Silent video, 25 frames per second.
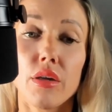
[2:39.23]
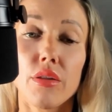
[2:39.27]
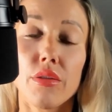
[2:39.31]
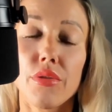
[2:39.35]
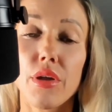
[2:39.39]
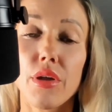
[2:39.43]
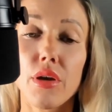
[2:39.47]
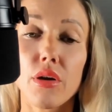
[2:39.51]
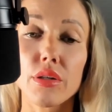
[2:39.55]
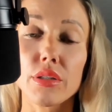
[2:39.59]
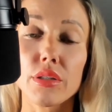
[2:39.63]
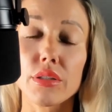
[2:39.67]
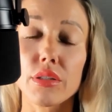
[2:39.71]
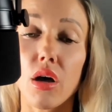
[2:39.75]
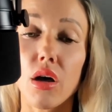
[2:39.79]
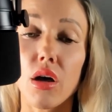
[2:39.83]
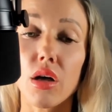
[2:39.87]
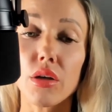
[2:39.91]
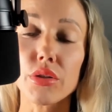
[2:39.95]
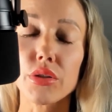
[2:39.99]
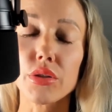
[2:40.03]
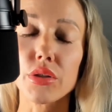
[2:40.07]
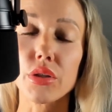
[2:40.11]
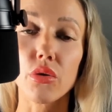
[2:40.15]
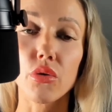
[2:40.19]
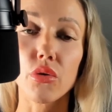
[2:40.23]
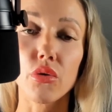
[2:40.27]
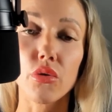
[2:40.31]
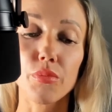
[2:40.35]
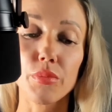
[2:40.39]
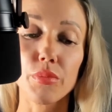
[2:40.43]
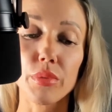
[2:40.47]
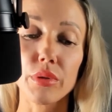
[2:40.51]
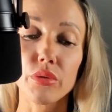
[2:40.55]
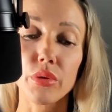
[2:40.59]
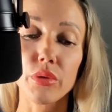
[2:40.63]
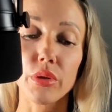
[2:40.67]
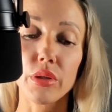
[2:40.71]
There is also
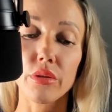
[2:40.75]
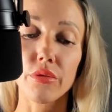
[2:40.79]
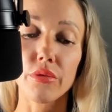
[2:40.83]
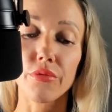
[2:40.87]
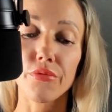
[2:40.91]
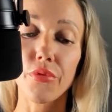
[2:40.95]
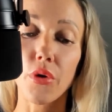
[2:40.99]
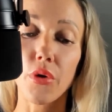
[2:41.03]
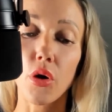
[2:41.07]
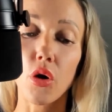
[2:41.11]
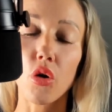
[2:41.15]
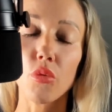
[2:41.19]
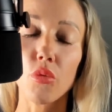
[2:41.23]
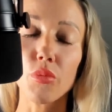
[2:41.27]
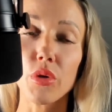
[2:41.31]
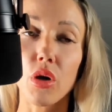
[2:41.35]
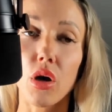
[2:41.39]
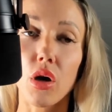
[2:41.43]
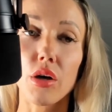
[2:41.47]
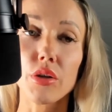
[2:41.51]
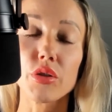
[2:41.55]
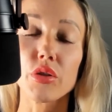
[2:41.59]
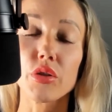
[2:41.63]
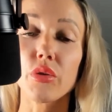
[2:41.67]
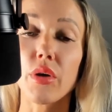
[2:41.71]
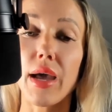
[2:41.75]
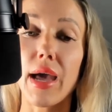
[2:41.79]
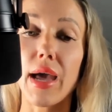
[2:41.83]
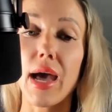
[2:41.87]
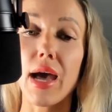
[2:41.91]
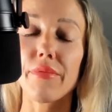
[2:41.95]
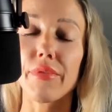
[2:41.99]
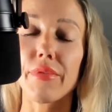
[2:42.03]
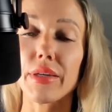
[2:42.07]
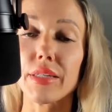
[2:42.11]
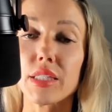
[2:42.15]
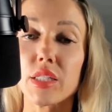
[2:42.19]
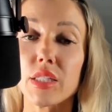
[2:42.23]
between the foam, you also
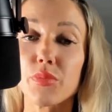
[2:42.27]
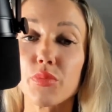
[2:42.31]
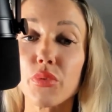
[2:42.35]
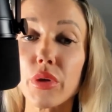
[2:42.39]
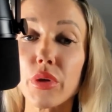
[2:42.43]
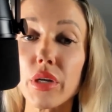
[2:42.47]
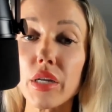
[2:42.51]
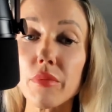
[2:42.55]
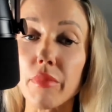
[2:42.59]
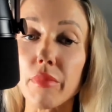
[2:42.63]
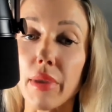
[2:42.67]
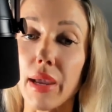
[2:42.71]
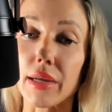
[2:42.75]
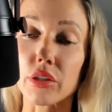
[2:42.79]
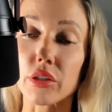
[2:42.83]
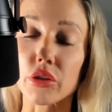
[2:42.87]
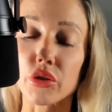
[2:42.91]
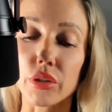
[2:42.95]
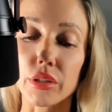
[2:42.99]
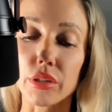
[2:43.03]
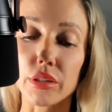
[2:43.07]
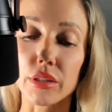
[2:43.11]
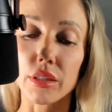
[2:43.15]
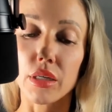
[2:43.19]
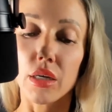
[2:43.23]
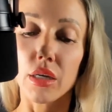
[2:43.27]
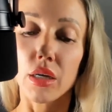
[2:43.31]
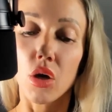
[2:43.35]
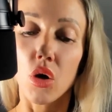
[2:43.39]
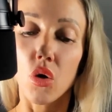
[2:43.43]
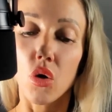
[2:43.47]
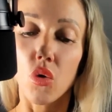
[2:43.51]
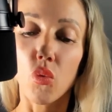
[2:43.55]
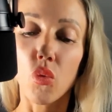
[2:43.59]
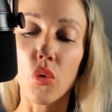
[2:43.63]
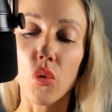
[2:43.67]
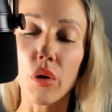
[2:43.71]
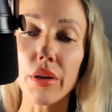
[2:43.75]
have a spring mattress.
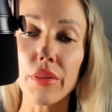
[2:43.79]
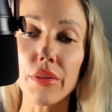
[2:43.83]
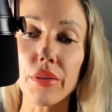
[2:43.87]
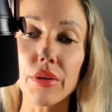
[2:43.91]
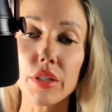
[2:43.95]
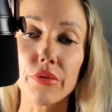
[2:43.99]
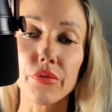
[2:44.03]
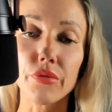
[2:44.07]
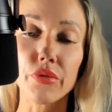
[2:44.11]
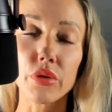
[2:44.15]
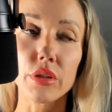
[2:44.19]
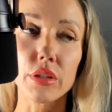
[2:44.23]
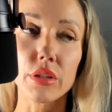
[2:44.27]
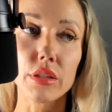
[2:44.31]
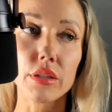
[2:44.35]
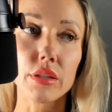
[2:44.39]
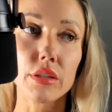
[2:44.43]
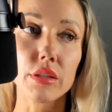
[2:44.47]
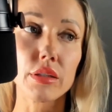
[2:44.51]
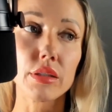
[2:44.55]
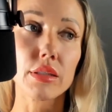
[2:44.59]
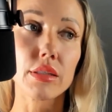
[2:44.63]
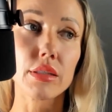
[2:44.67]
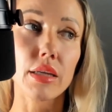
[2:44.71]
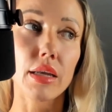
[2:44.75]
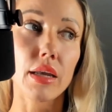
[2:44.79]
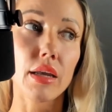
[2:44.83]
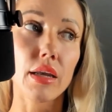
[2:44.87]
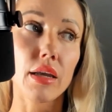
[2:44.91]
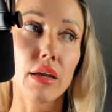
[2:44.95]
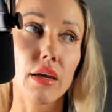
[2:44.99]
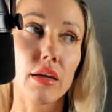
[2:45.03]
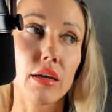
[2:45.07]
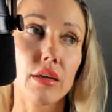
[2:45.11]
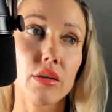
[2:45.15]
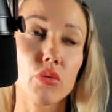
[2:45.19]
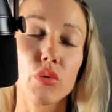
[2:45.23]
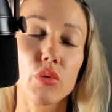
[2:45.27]
What are the differences
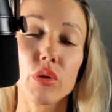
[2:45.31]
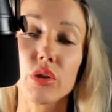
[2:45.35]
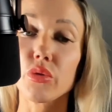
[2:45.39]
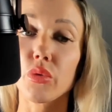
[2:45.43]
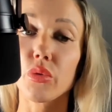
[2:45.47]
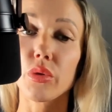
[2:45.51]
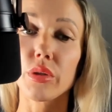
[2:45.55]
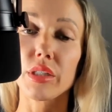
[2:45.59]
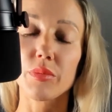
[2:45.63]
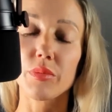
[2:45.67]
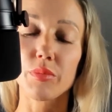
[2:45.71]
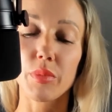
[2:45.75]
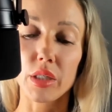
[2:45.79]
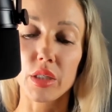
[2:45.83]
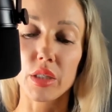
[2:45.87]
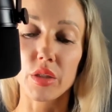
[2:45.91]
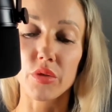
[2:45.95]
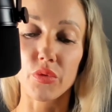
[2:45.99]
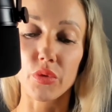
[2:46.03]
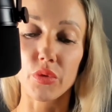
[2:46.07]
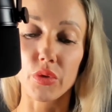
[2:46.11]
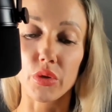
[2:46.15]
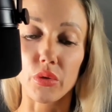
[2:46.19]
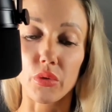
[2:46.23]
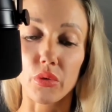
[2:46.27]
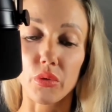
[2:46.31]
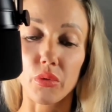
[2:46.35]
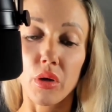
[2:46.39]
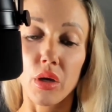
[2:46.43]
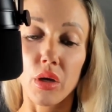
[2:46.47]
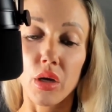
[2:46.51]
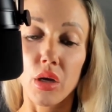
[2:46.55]
and which one is best for you?